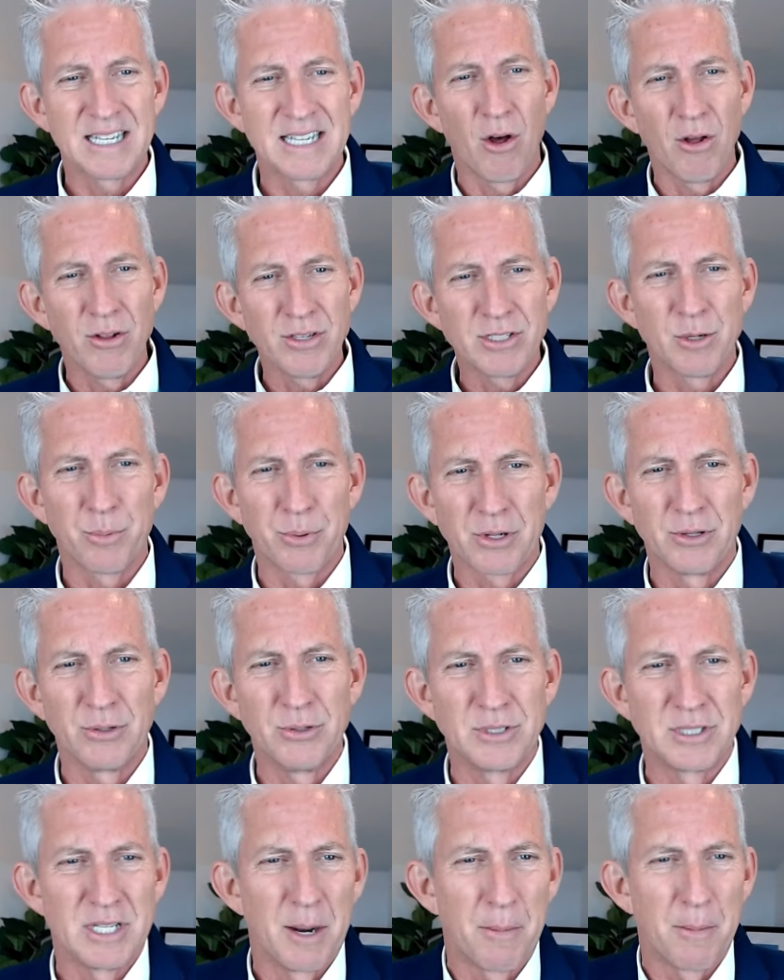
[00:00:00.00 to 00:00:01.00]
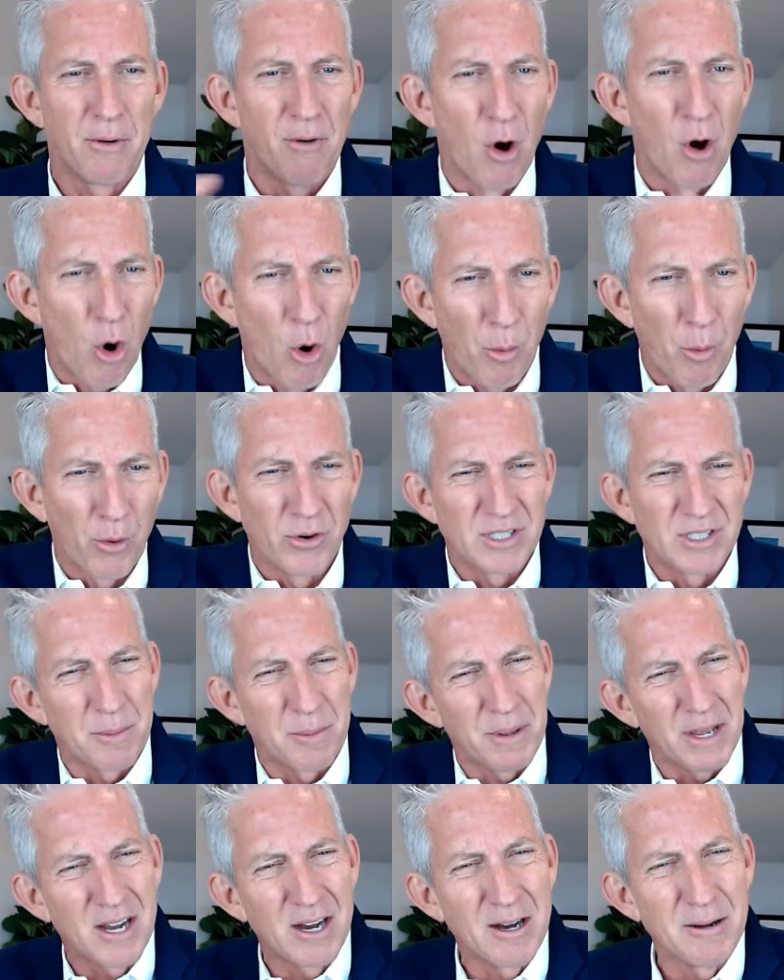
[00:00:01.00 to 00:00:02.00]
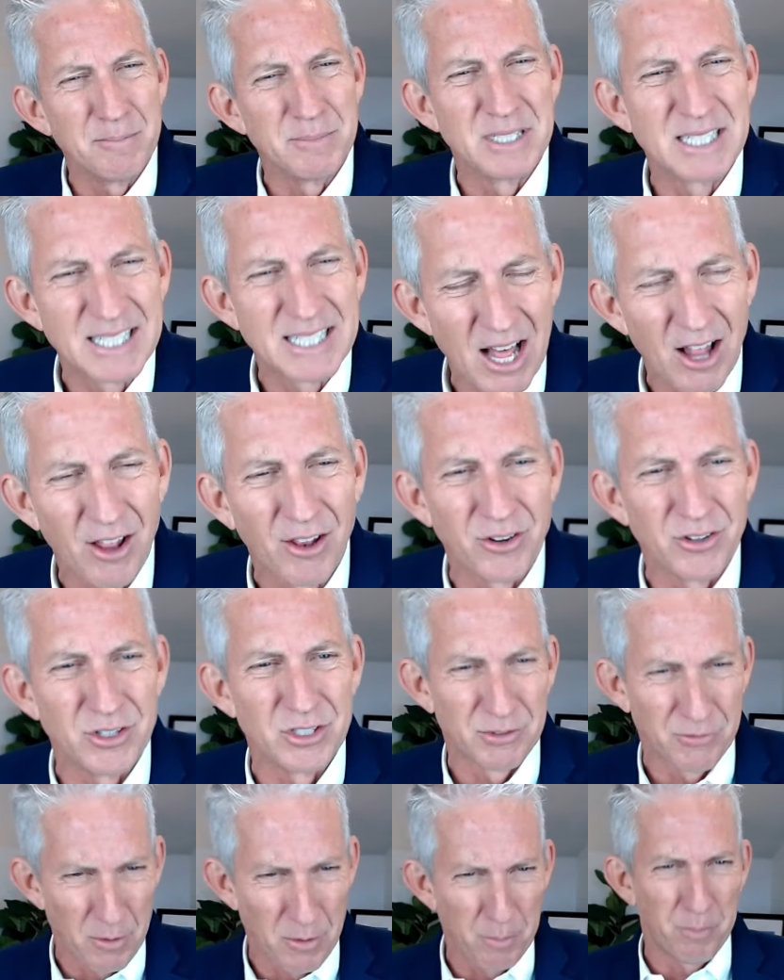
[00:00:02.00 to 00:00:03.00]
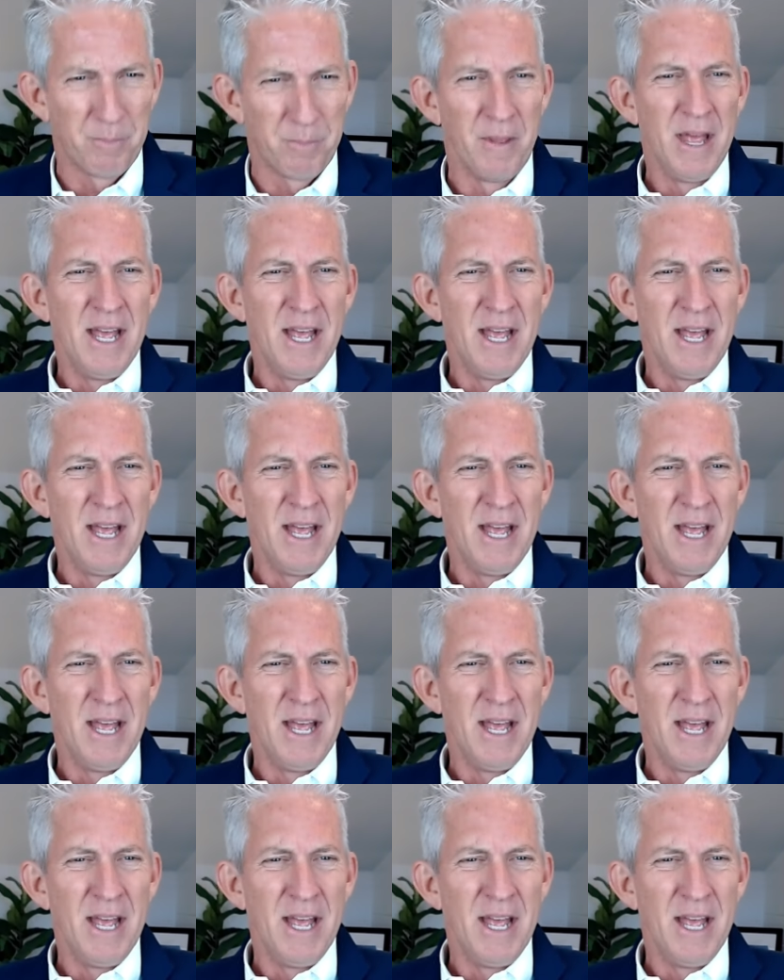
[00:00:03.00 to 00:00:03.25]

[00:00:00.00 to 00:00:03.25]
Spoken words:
It also precludes the number of homeowners that become sellers from